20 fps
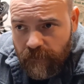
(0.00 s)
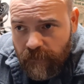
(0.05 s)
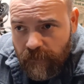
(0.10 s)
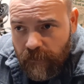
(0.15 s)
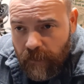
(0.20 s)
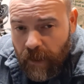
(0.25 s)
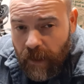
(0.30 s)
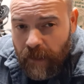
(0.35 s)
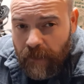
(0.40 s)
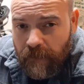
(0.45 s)

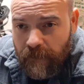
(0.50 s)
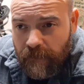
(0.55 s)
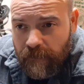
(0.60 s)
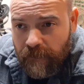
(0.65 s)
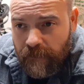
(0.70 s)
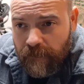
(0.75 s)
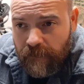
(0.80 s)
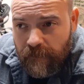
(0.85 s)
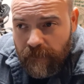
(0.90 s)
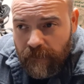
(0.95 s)
well,
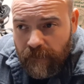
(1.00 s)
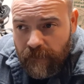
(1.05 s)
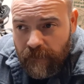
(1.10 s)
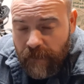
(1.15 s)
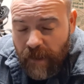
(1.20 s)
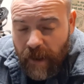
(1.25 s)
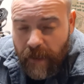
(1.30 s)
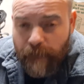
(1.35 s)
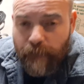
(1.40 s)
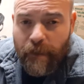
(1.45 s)

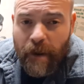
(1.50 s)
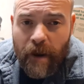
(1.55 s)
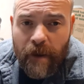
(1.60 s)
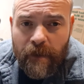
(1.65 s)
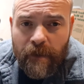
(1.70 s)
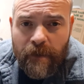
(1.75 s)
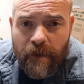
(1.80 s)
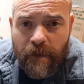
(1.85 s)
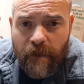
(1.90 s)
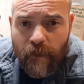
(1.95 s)
he brought
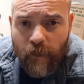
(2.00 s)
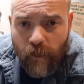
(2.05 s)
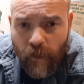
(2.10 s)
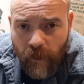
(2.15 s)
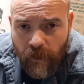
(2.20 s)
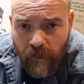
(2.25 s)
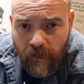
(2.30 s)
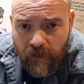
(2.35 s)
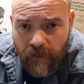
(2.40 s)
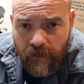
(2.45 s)
her into the
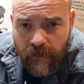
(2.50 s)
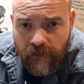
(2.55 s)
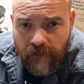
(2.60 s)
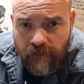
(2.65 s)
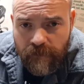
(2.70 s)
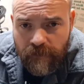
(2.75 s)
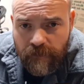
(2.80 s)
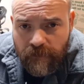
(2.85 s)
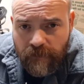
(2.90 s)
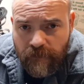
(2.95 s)
world.
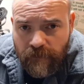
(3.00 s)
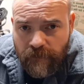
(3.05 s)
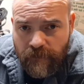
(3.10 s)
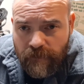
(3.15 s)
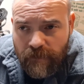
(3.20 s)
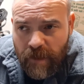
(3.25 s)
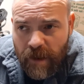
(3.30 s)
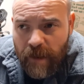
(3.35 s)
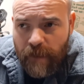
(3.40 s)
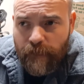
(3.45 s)

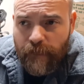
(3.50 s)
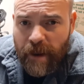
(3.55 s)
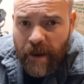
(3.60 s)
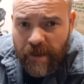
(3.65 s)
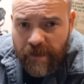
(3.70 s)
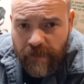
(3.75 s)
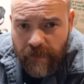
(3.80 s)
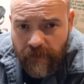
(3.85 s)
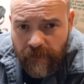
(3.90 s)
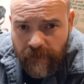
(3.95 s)
He
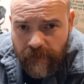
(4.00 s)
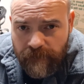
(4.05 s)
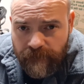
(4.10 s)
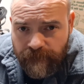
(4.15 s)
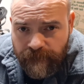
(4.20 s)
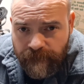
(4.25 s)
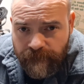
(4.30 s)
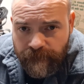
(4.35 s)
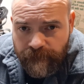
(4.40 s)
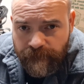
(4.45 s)
raised her.
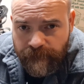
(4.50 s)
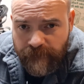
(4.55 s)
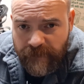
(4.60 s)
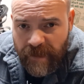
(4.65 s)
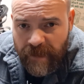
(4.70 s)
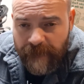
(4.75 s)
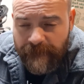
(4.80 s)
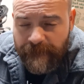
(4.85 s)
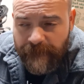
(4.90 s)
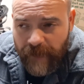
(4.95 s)

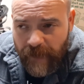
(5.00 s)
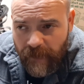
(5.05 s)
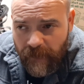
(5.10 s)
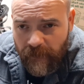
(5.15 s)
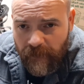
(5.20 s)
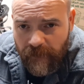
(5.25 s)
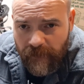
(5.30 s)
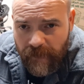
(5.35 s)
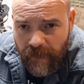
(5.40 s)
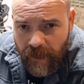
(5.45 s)
He fed
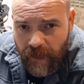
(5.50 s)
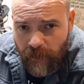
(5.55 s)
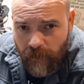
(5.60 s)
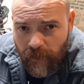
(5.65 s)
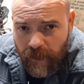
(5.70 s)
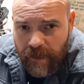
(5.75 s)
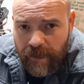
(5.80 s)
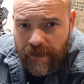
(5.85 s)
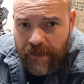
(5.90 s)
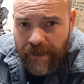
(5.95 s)
her. He
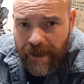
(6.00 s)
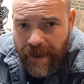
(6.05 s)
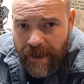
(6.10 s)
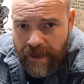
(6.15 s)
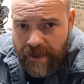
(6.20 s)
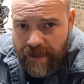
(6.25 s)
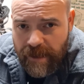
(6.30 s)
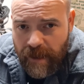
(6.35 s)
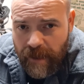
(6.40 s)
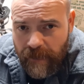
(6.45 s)
worked his
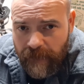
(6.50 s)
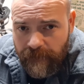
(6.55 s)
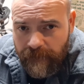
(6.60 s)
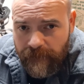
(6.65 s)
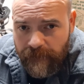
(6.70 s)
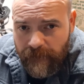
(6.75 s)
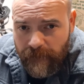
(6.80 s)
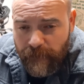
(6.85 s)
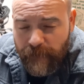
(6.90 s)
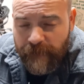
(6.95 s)
ass off
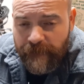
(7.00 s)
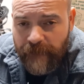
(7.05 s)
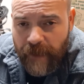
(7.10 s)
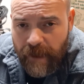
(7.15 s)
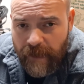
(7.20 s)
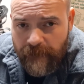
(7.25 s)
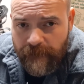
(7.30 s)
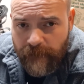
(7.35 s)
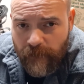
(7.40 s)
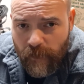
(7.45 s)
and
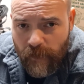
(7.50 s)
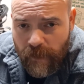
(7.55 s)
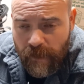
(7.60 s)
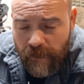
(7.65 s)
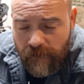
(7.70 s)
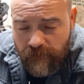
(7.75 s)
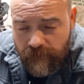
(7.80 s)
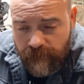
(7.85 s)
provided for her.